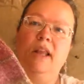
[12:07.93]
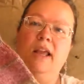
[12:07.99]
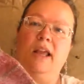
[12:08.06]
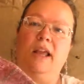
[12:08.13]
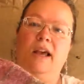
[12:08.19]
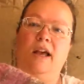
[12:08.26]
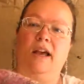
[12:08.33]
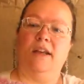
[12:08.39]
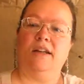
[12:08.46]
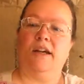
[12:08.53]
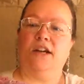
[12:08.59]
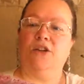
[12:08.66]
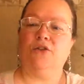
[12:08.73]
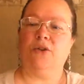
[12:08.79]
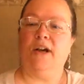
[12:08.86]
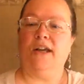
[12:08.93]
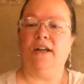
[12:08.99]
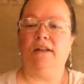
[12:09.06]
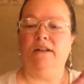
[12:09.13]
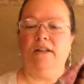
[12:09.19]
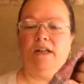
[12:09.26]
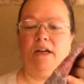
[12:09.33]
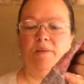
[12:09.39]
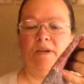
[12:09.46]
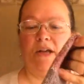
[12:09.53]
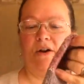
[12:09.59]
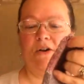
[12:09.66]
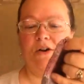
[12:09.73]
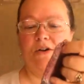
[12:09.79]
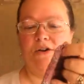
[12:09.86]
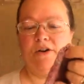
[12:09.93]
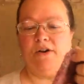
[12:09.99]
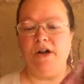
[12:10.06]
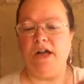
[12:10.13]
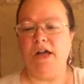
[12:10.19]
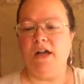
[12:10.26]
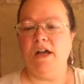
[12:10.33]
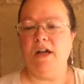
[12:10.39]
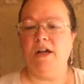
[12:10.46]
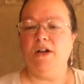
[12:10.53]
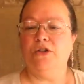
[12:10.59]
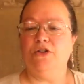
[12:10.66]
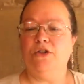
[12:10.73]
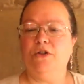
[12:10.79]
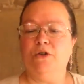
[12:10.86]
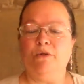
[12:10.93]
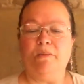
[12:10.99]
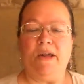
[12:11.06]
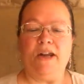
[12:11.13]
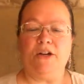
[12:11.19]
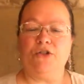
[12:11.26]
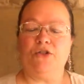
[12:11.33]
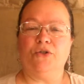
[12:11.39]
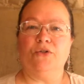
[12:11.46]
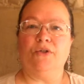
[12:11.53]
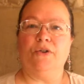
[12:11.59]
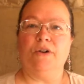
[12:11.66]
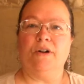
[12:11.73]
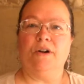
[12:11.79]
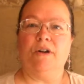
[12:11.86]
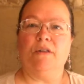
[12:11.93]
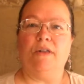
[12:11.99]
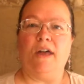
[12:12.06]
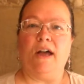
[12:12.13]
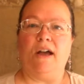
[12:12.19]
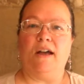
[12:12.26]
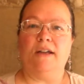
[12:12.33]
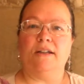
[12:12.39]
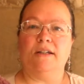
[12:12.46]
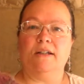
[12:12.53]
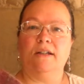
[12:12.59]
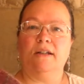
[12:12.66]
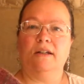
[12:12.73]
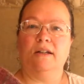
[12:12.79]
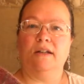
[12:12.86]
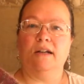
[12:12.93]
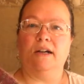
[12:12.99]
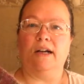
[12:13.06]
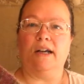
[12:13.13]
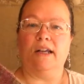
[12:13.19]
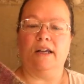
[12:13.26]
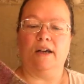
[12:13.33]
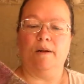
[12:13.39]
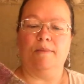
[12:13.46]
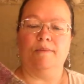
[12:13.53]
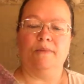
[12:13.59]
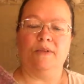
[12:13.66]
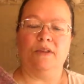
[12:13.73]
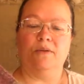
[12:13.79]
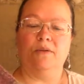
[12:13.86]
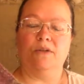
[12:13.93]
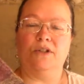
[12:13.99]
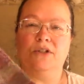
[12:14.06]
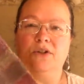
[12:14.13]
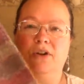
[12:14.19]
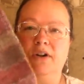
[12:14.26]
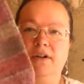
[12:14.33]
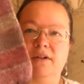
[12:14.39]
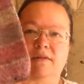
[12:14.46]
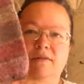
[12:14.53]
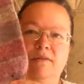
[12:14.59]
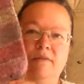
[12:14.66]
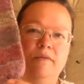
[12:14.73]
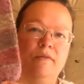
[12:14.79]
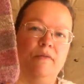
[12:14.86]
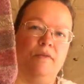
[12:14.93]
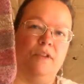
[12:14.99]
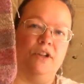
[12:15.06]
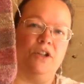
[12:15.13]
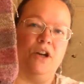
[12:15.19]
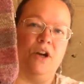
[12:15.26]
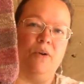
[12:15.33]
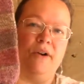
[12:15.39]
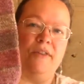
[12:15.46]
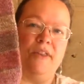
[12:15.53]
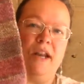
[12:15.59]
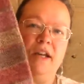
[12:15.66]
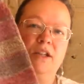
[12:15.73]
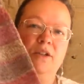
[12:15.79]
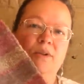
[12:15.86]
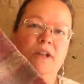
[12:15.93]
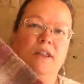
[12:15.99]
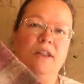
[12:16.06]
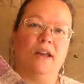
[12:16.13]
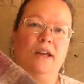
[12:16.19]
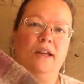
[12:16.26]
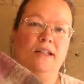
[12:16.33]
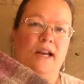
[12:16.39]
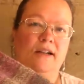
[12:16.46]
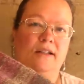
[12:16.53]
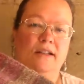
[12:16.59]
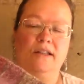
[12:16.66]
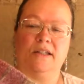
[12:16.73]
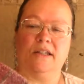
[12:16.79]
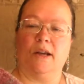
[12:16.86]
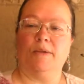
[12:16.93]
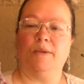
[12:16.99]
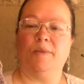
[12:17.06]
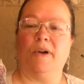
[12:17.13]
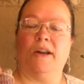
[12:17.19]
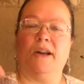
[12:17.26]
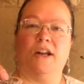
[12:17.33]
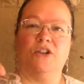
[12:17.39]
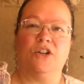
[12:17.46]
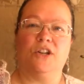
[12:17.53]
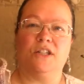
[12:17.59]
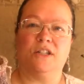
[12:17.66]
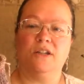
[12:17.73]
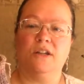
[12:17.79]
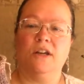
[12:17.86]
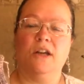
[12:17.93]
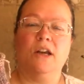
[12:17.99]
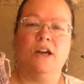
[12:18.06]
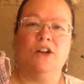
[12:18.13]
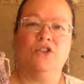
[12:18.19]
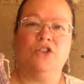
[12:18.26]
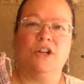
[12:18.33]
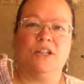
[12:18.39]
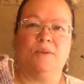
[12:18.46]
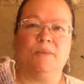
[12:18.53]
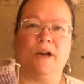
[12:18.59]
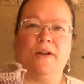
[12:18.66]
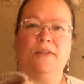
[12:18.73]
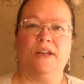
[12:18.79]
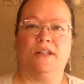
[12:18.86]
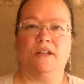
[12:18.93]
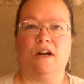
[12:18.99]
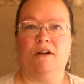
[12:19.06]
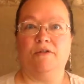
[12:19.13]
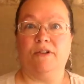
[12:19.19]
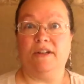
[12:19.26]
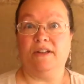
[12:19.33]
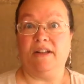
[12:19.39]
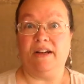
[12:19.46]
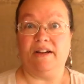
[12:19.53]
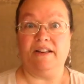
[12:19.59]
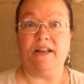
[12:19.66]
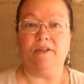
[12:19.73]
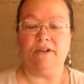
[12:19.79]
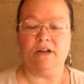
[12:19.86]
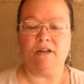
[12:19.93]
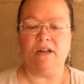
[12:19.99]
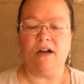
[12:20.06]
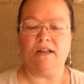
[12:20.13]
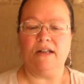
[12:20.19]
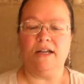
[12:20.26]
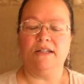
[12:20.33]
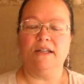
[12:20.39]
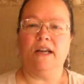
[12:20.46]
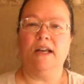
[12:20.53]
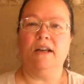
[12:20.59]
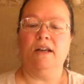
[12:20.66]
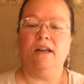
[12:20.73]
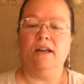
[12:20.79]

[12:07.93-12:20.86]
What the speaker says: And I tried a little bit harder to make sure that I start the toe on the next one in exactly the same spot. I just bound this off at like 11 o'clock last night.